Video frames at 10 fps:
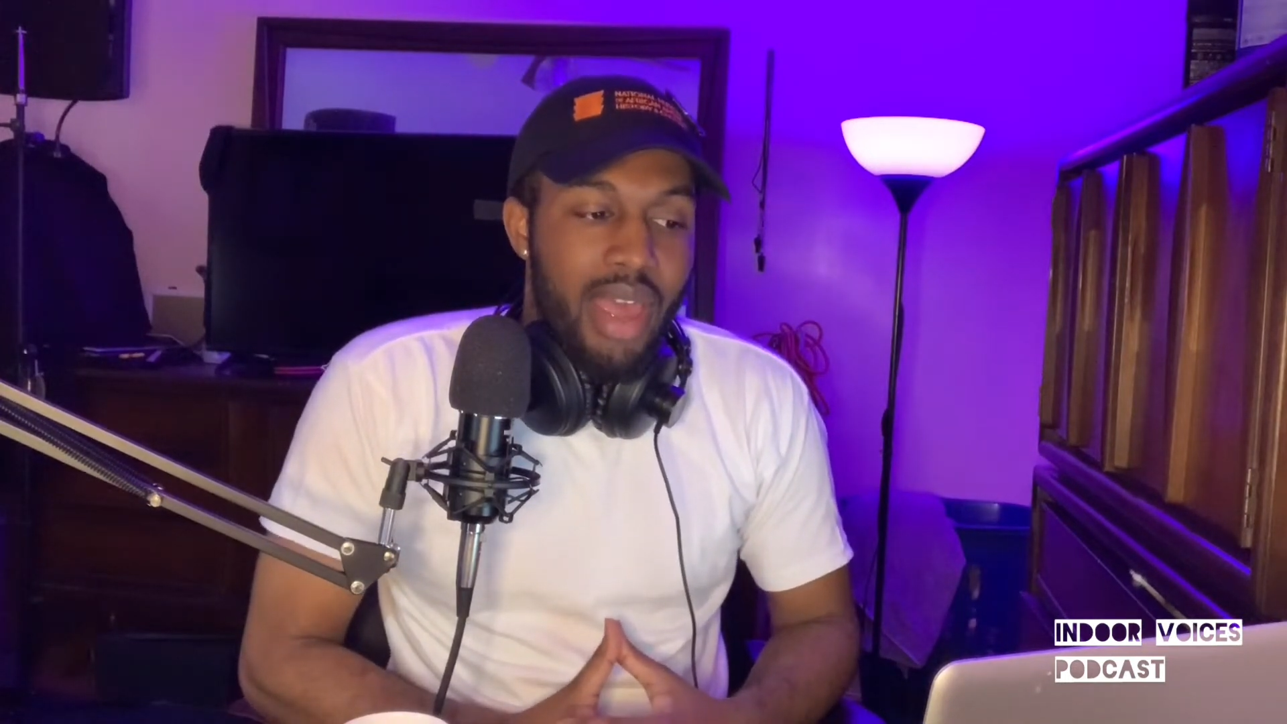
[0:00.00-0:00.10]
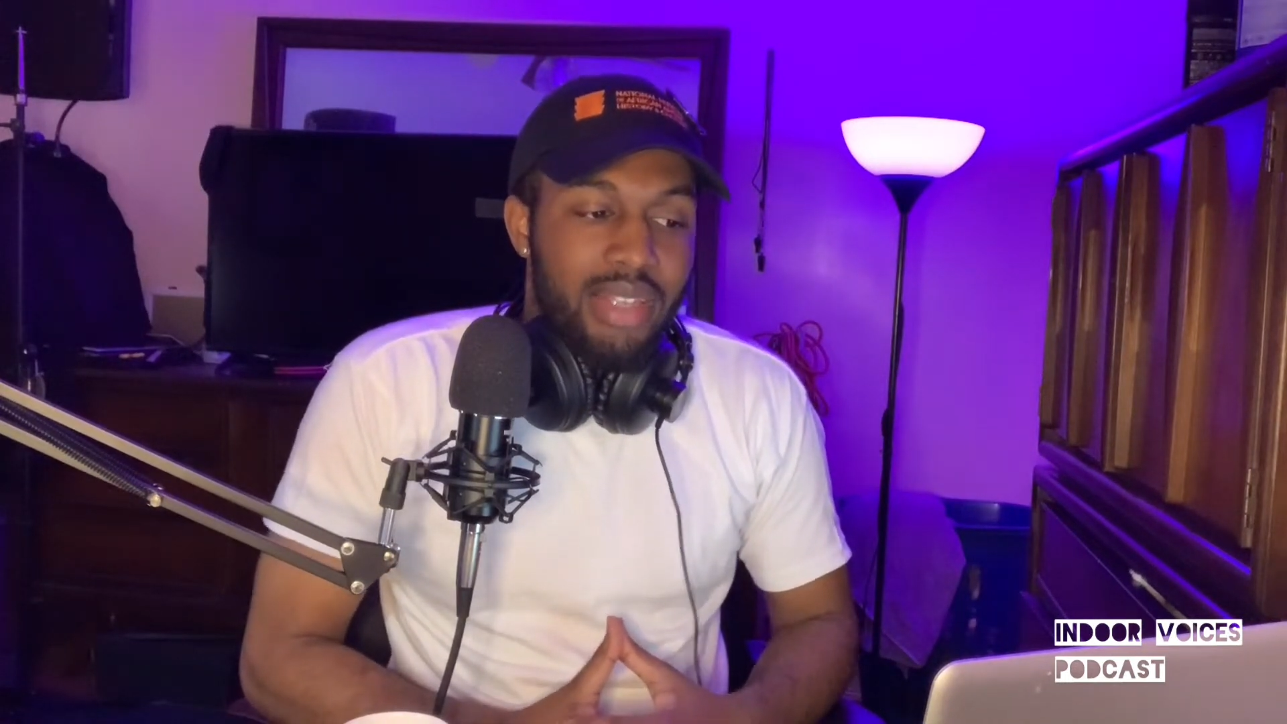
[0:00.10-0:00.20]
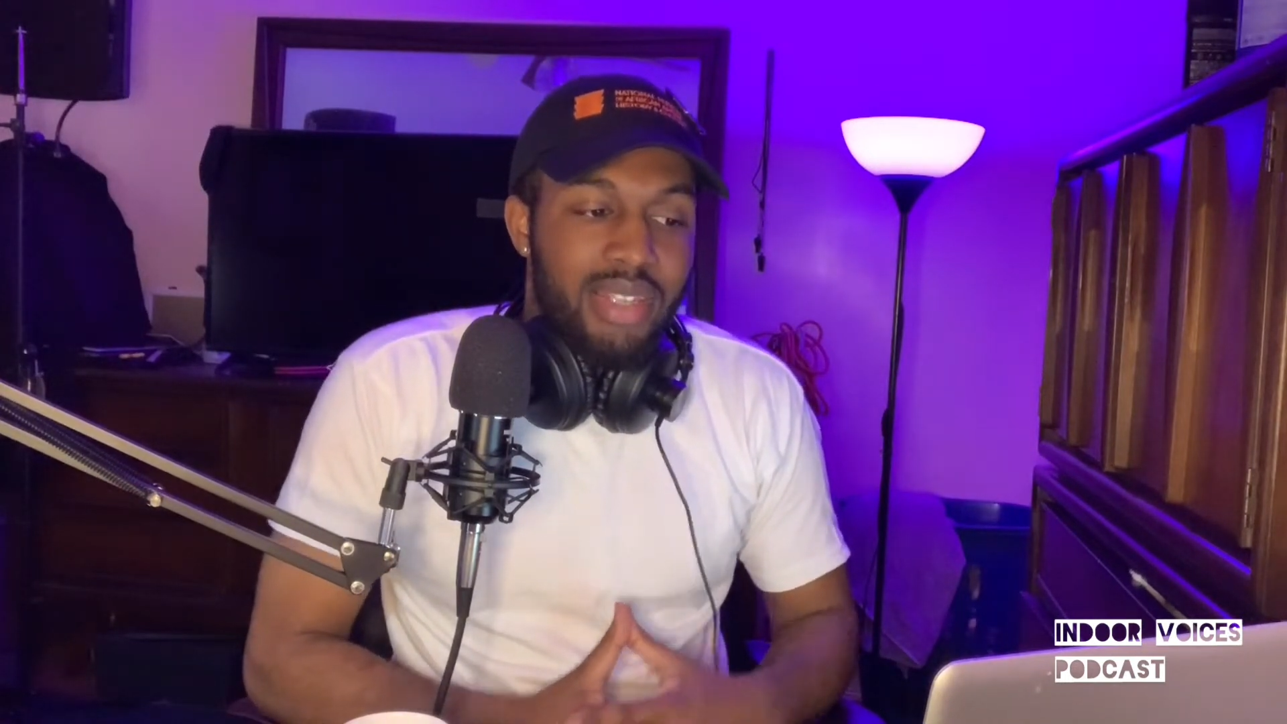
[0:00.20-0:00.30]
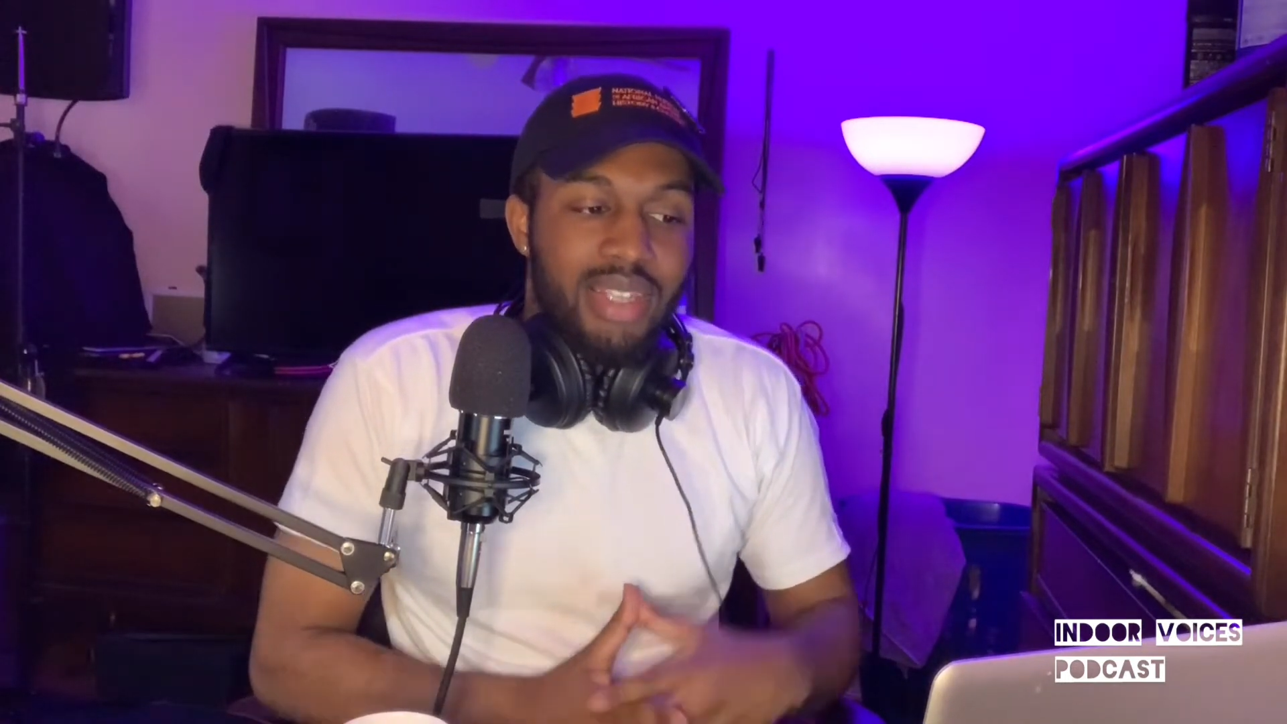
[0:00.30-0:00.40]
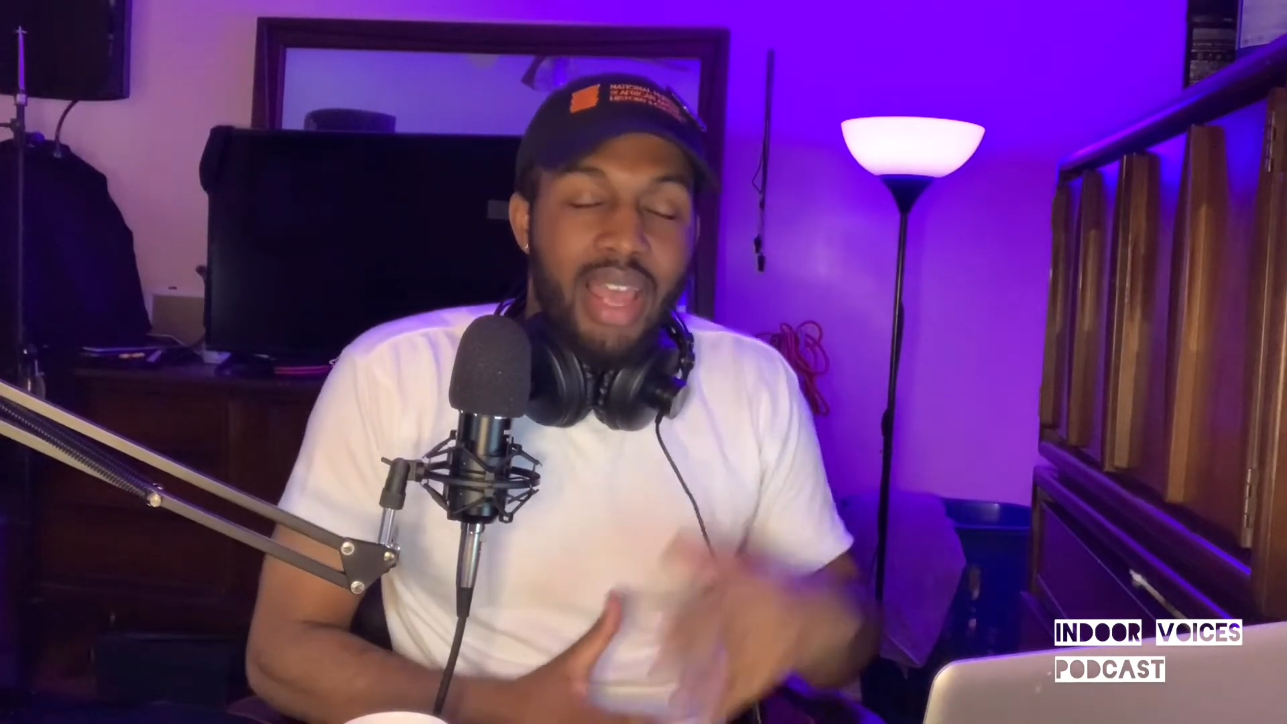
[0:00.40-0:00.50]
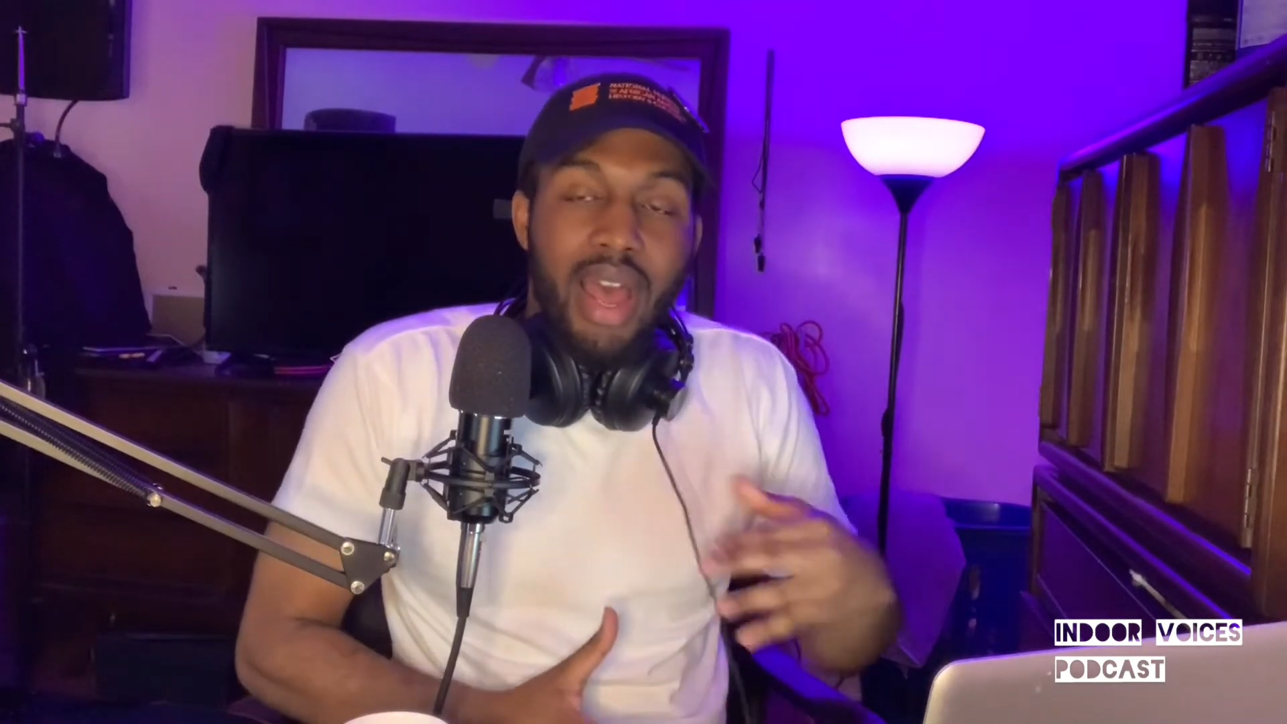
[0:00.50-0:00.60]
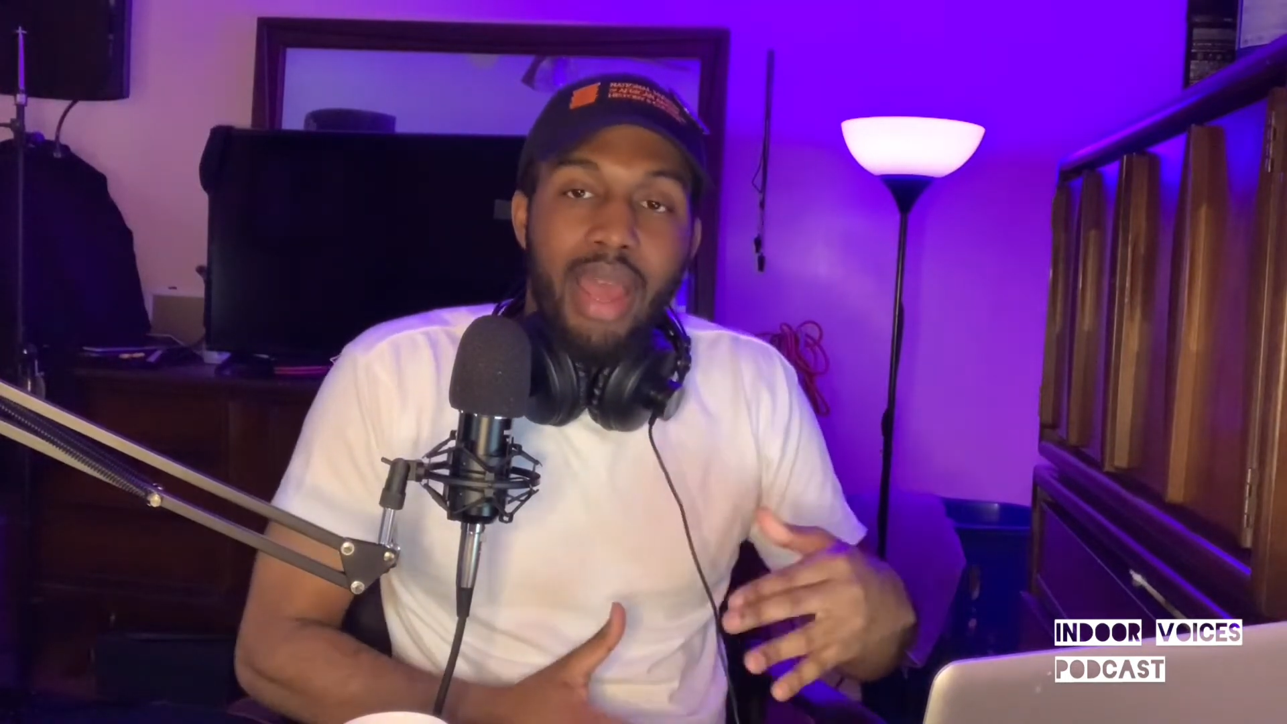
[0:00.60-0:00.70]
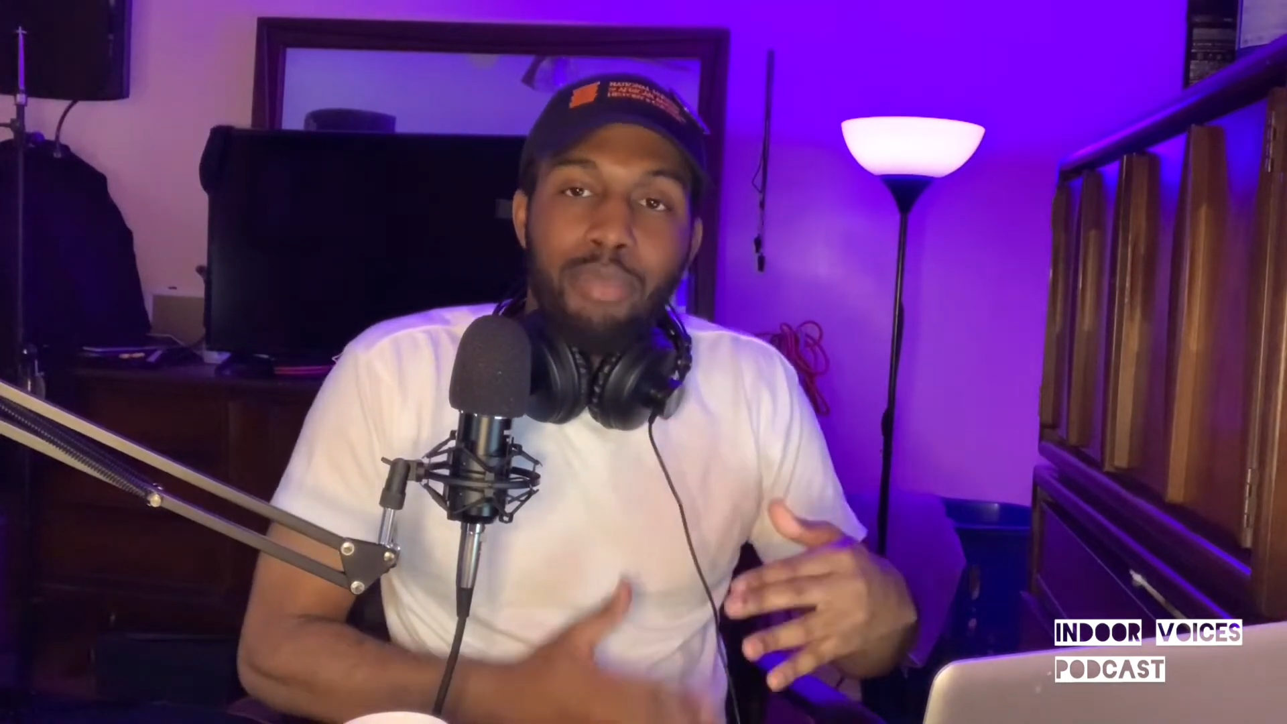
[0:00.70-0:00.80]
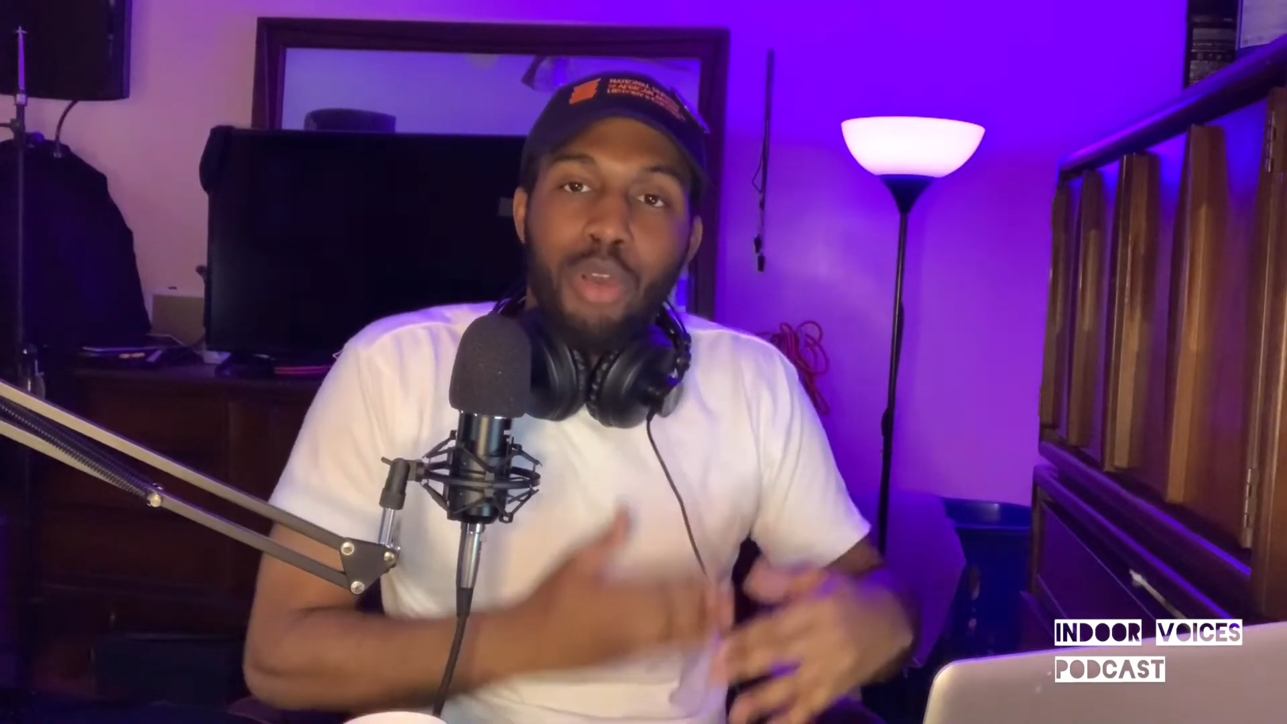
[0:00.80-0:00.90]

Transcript: as the time